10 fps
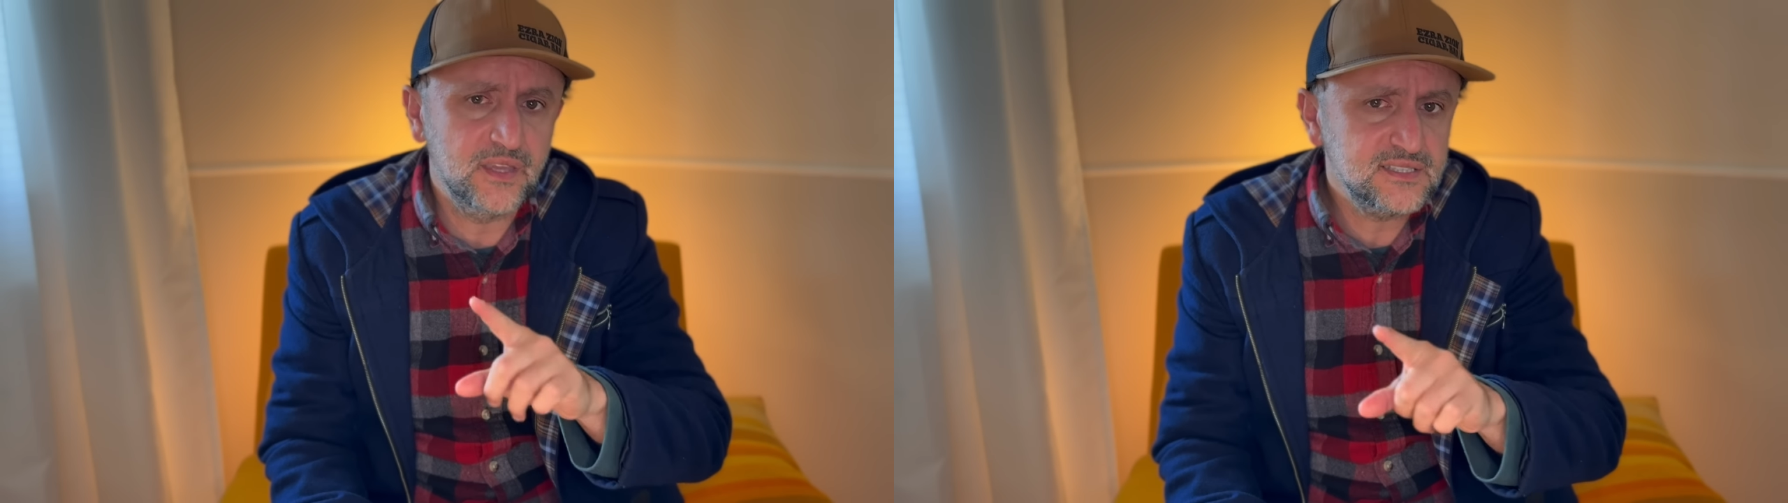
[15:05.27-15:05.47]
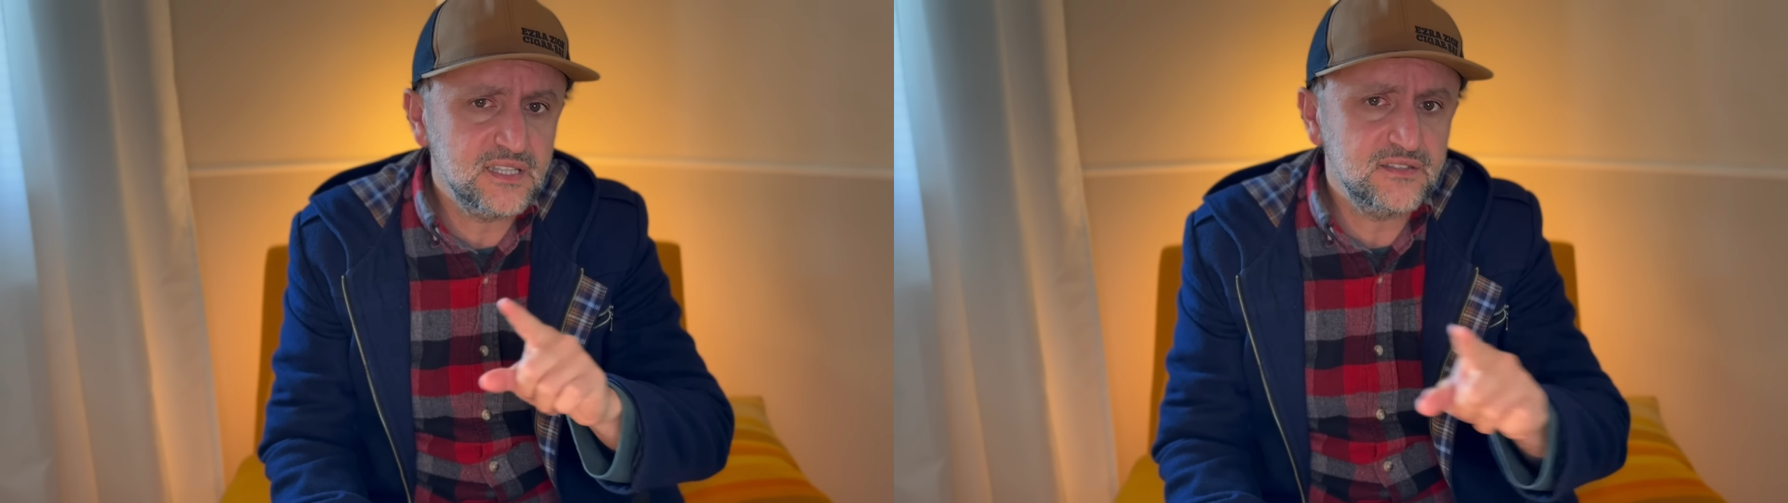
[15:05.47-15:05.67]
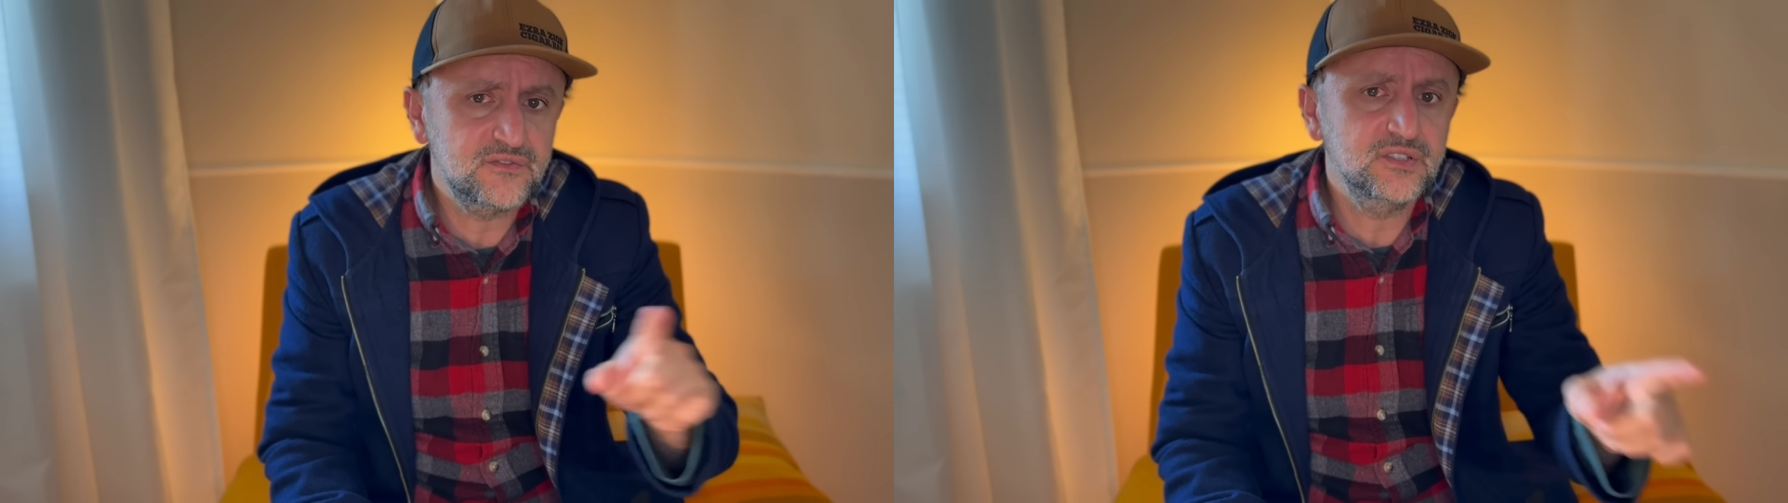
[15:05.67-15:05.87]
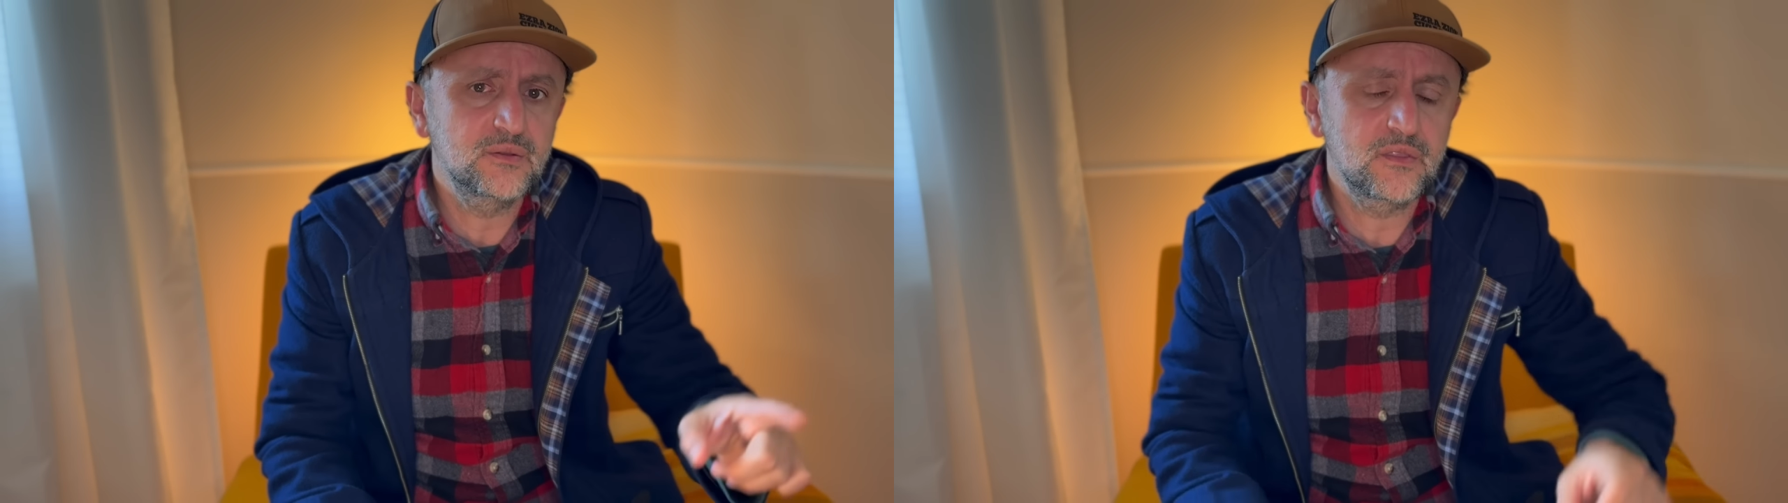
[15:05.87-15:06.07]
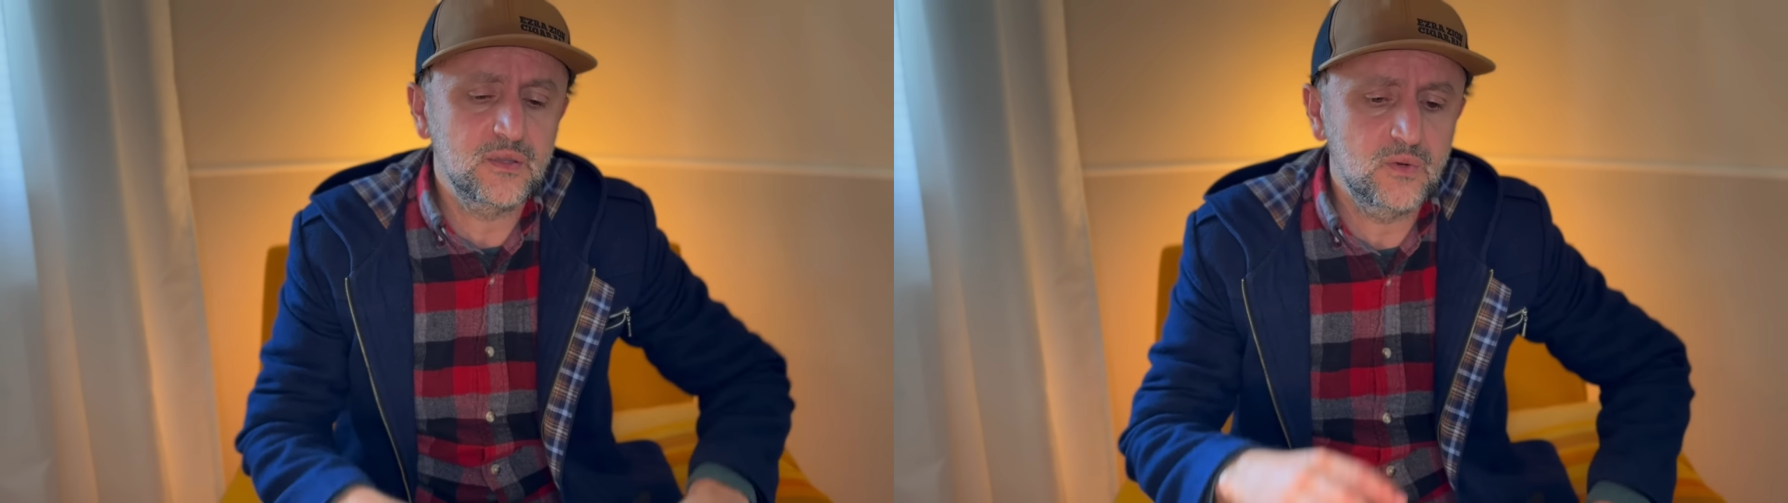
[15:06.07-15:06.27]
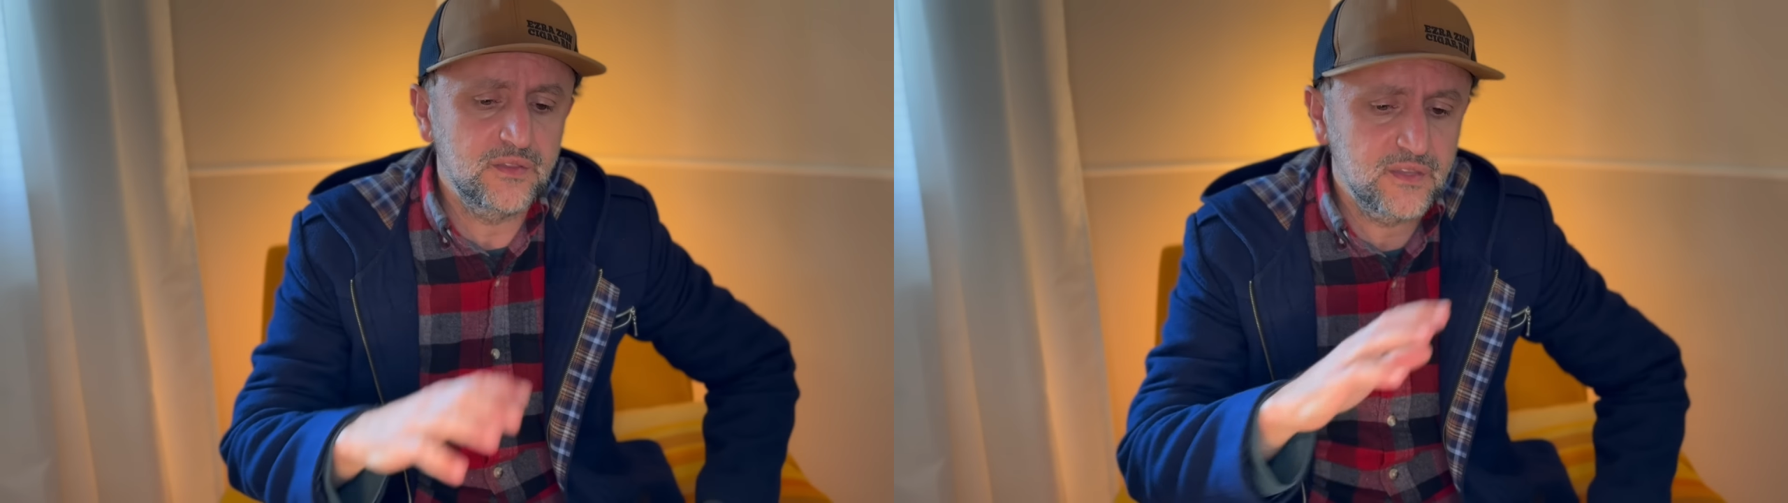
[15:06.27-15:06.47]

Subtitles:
That's not the freedom that they want.